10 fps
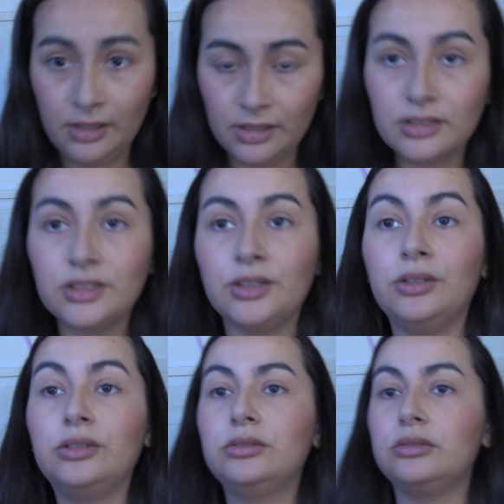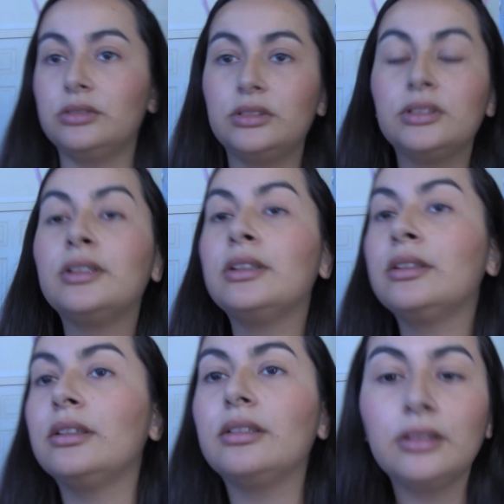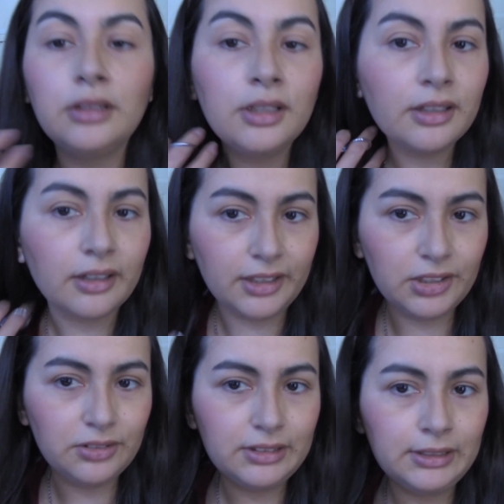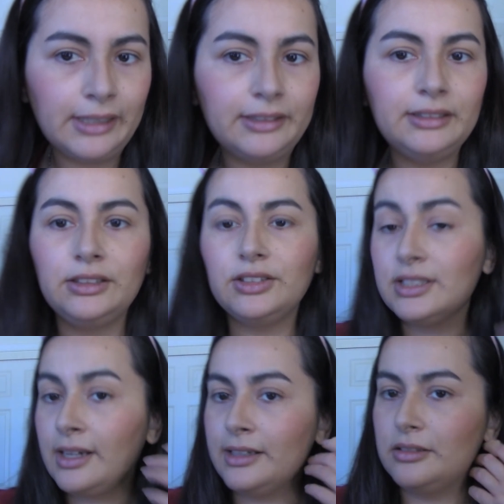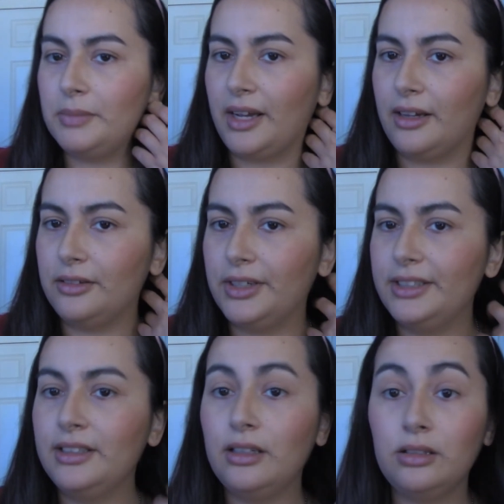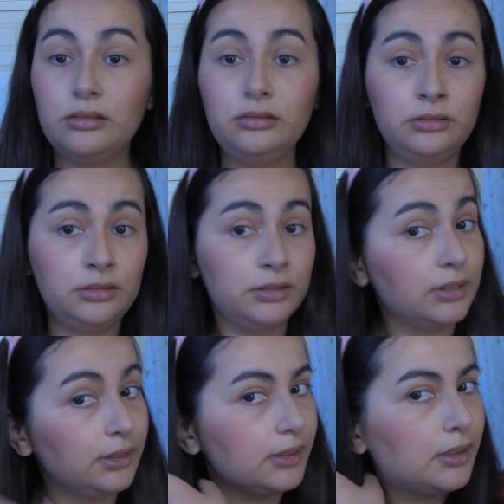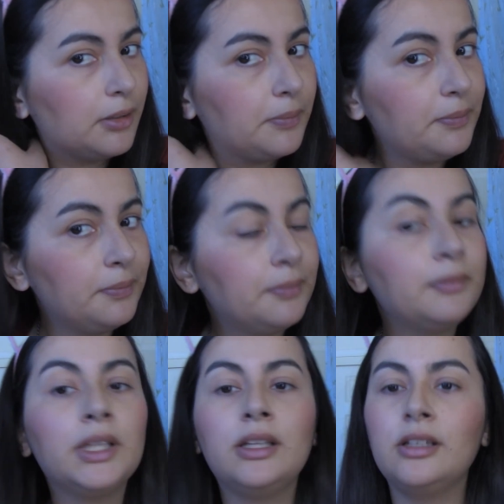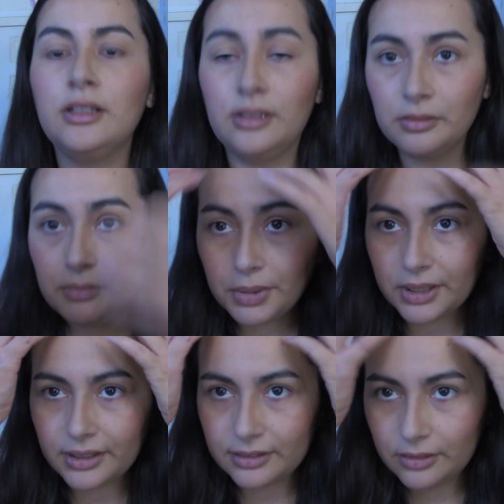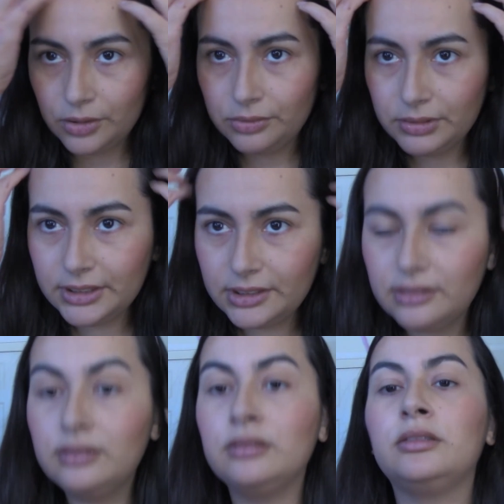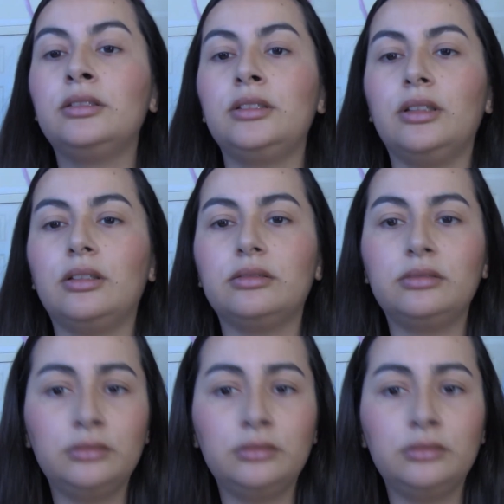So I know the lighting looks kind of bad right now, um, but hopefully, you know,